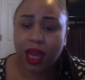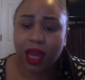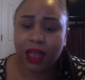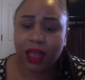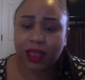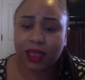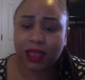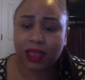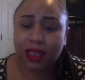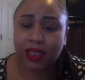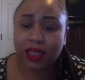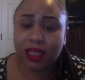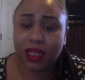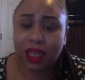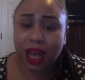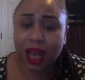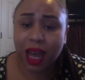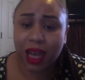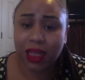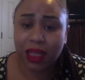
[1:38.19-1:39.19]
I just
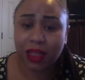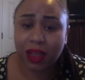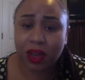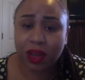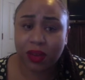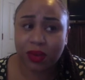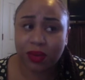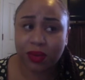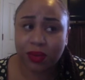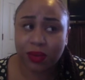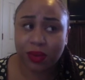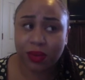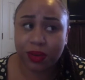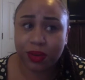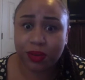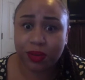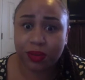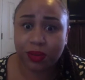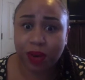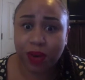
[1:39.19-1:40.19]
cannot go
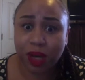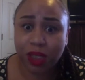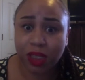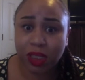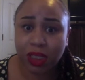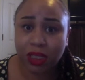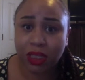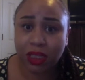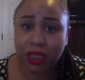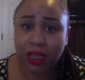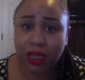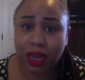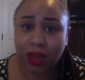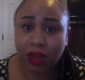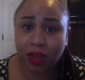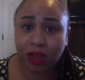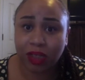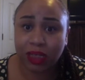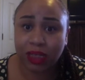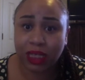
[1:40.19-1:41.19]
through washing,
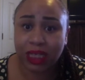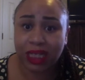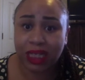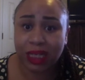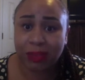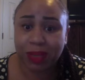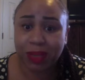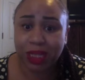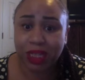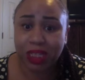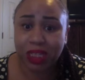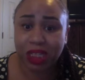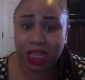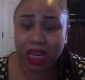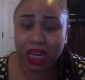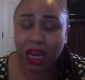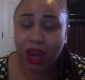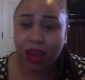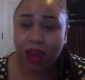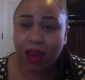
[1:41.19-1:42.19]
detangling, and deep
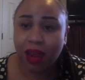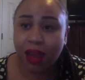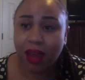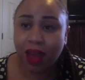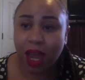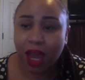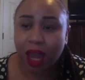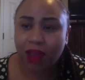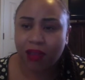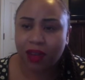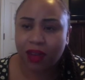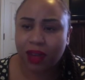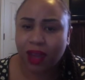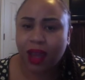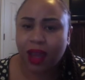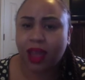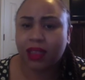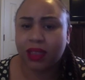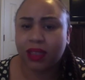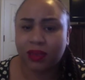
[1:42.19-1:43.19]
conditioning every
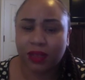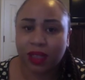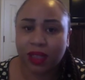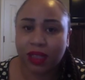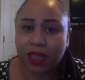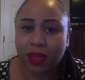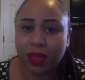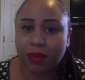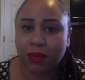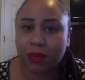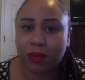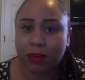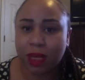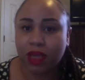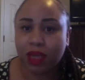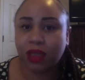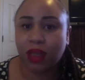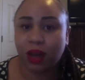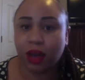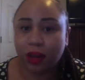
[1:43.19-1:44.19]
day. I just feel like that will be
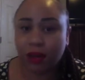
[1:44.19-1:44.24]
a lot